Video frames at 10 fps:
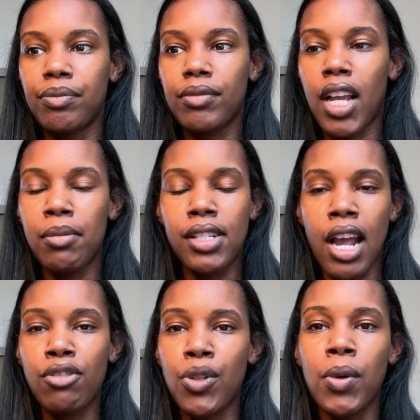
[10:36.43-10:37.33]
comes
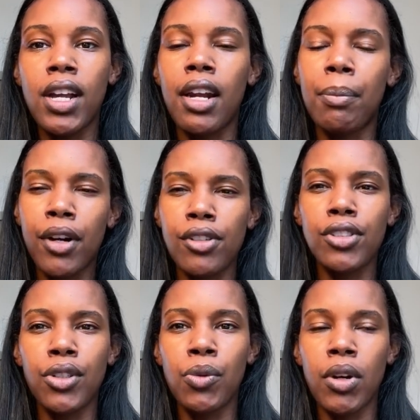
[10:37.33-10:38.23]
down to what kind of
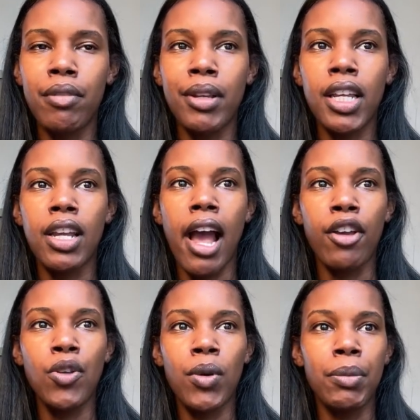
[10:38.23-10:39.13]
person you want to be, how
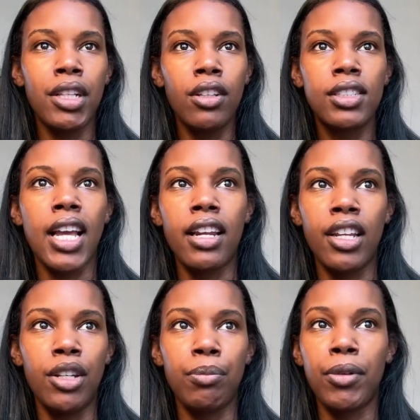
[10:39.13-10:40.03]
you want to be looked at
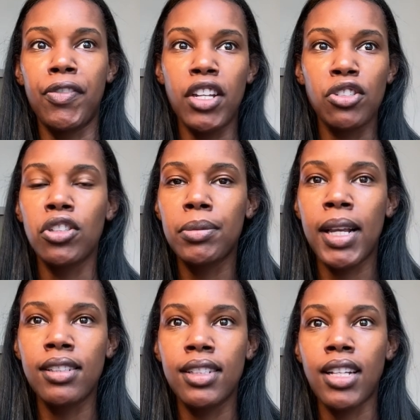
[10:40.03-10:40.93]
in professional
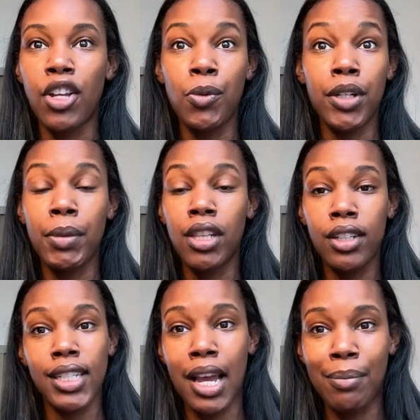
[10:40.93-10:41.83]
spaces, how you want to be
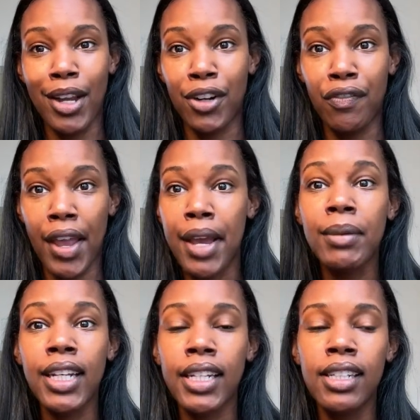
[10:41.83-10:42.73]
looked at by your
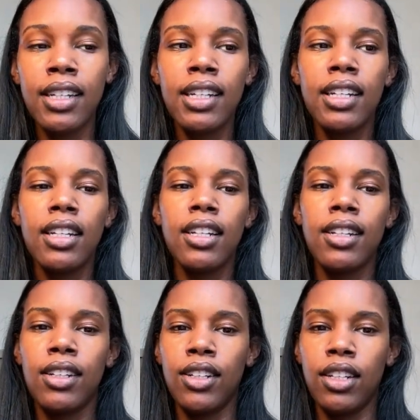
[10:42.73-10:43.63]
family,
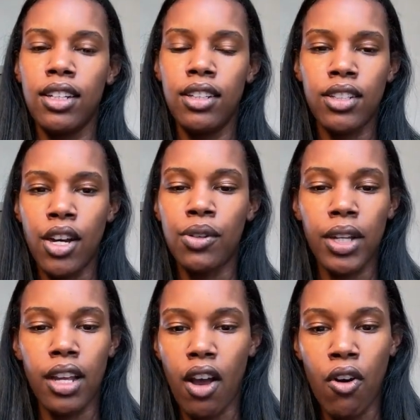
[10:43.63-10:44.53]

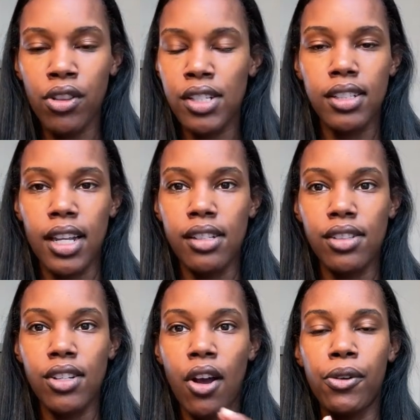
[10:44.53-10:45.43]
all these things.
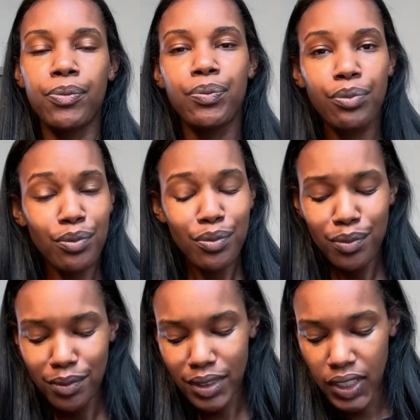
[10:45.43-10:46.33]
So
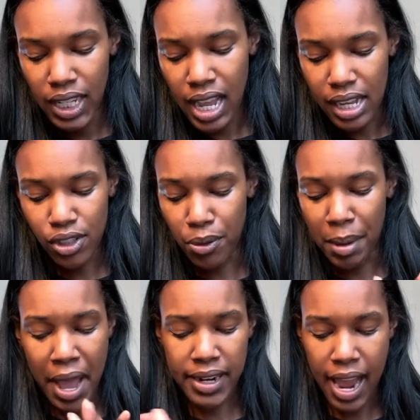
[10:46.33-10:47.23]
yeah, so
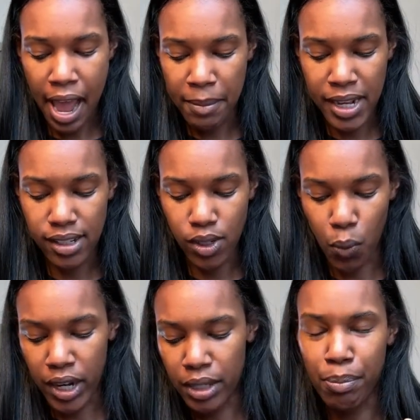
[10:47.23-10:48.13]
bad habits,
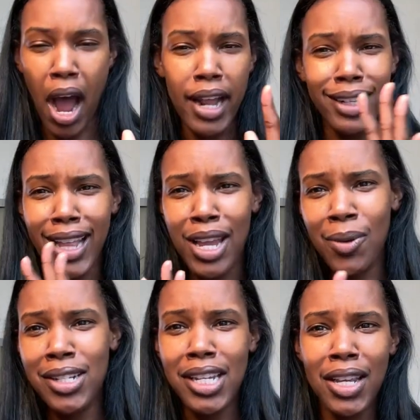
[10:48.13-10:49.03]
weird body
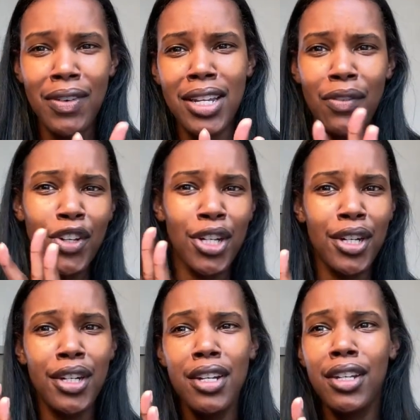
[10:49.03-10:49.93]
language, even if you're,